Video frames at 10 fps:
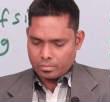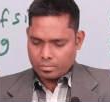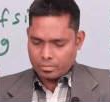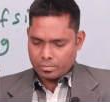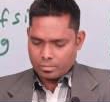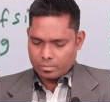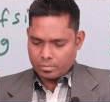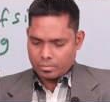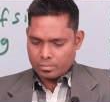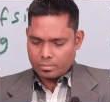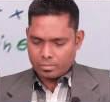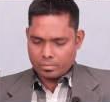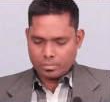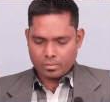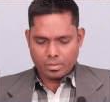
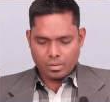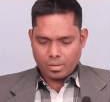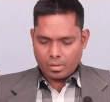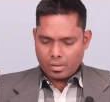(silence)